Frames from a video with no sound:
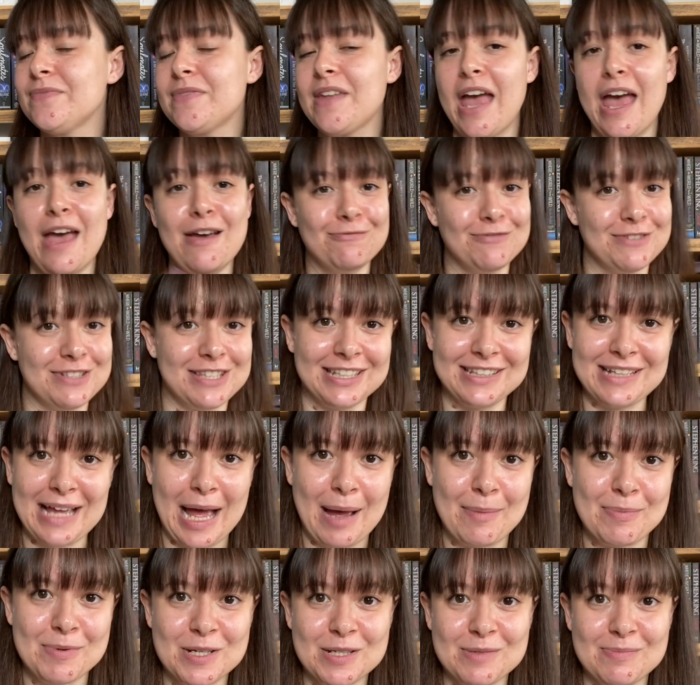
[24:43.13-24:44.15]
everything that
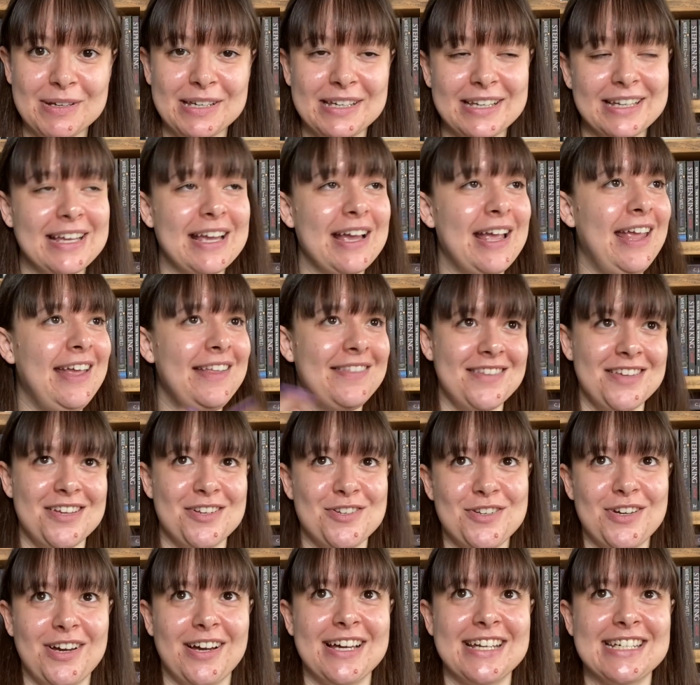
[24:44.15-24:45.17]
happened to me in the
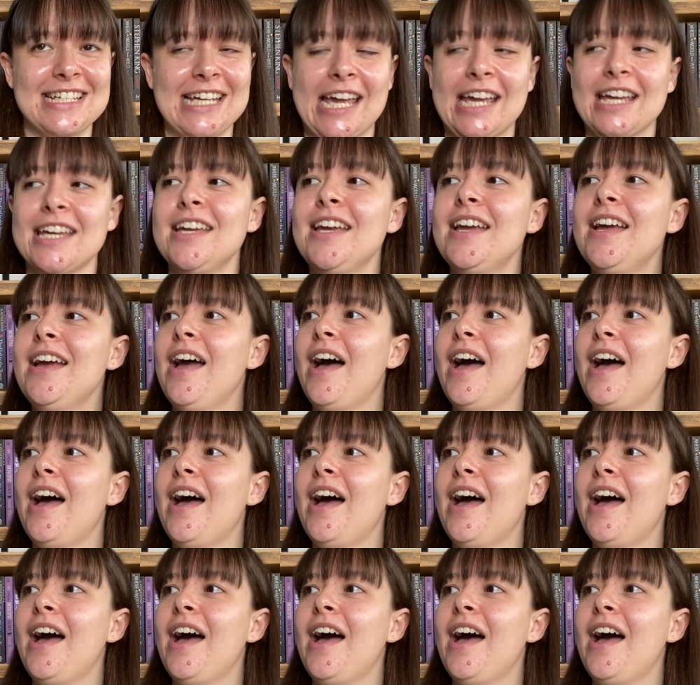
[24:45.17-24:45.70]
entire day,